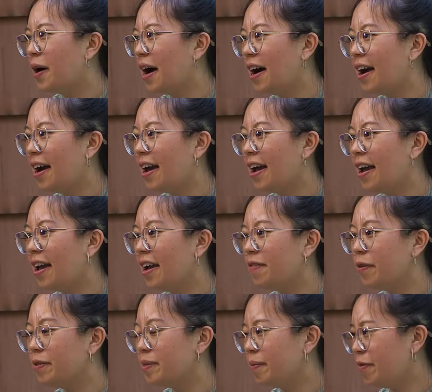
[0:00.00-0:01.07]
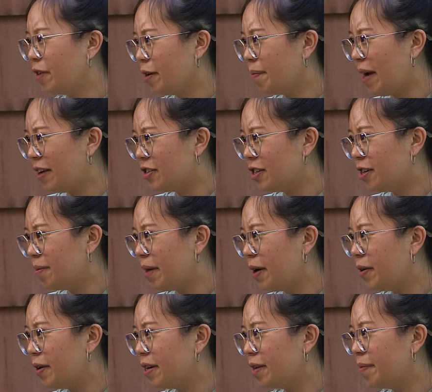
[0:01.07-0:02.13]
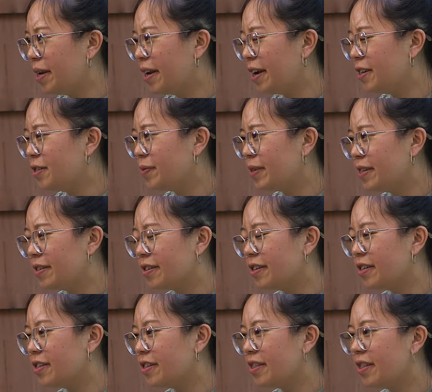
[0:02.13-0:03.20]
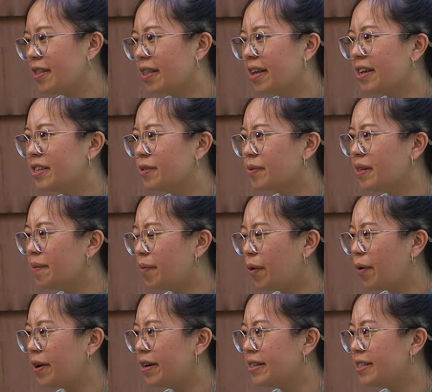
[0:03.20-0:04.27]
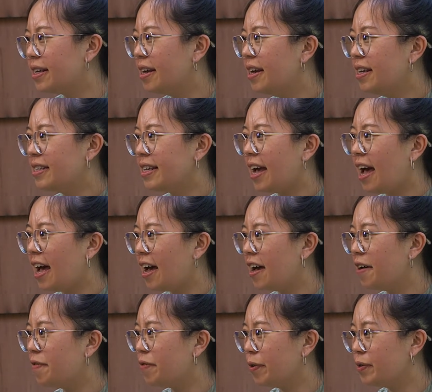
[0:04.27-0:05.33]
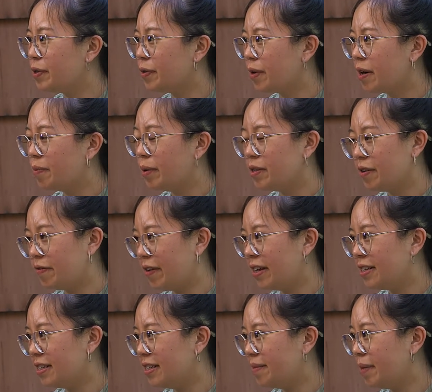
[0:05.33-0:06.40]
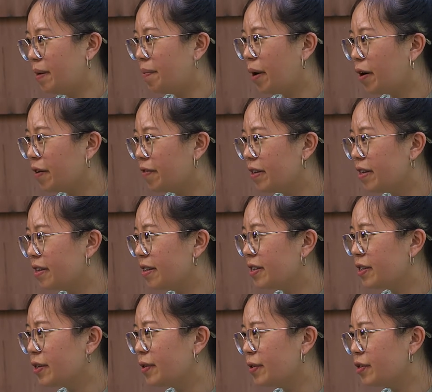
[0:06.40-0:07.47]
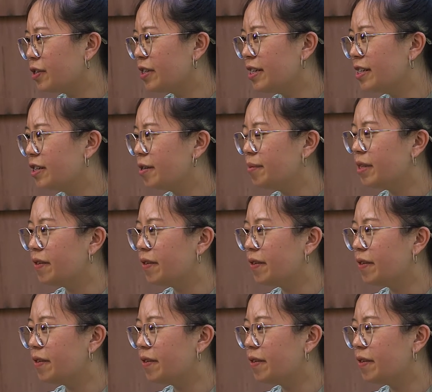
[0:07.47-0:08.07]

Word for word: I have always been very passionate about community-engaged research. I think it's really important to have those who are most affected to be a part of the, the solution in terms